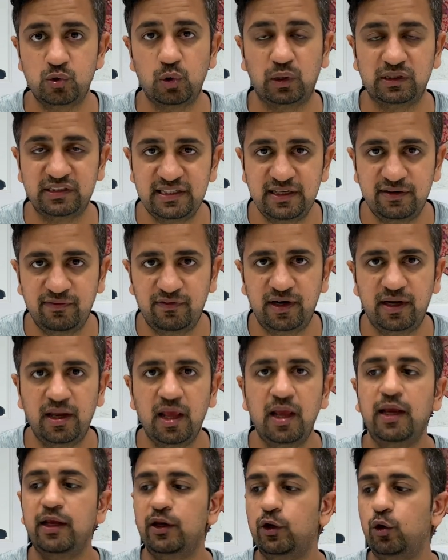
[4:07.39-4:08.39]
to achieve
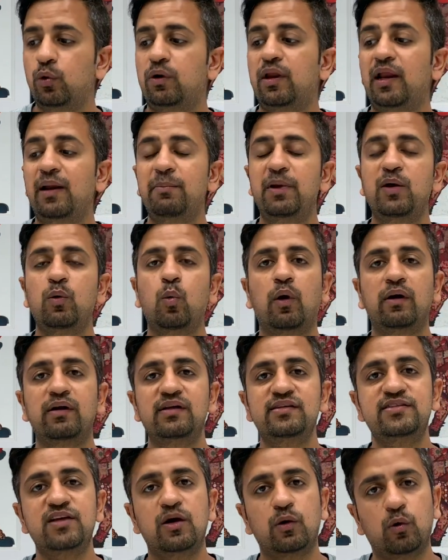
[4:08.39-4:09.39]
it. You tell me what
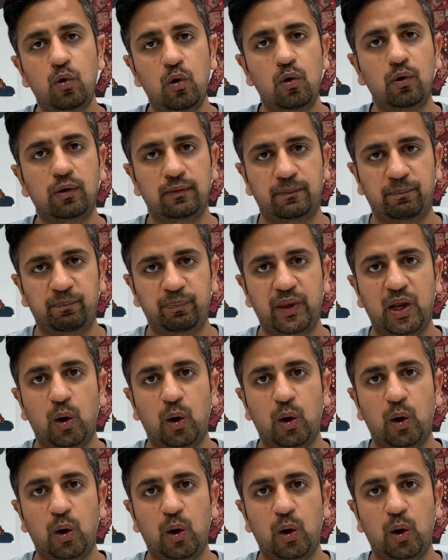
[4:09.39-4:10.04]
is your goal.